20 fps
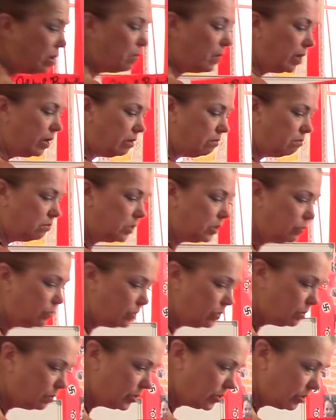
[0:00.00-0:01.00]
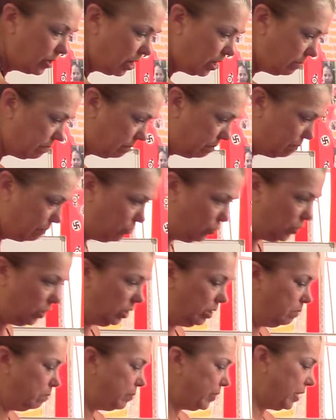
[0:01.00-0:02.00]
my room is not
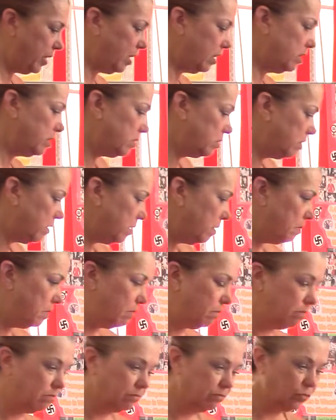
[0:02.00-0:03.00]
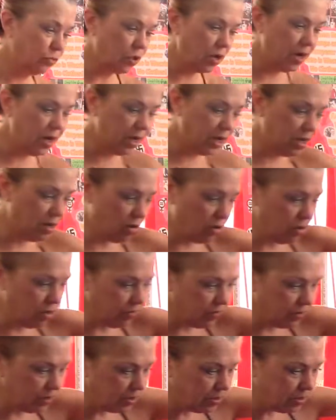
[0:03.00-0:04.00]
really big, so I'm trying to get all
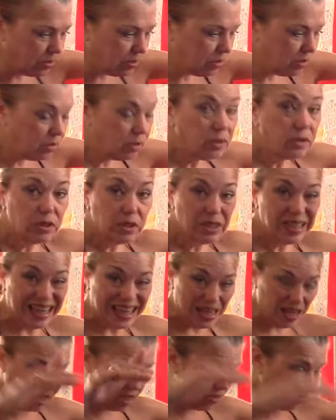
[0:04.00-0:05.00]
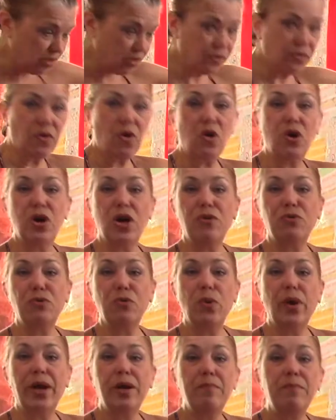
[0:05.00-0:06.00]
of this, can't get this far enough
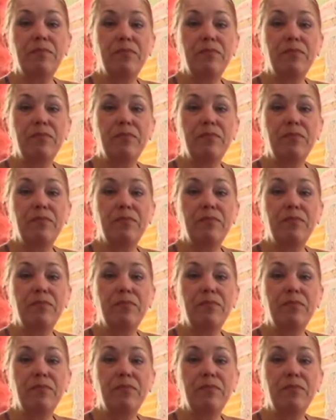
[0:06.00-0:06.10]
away.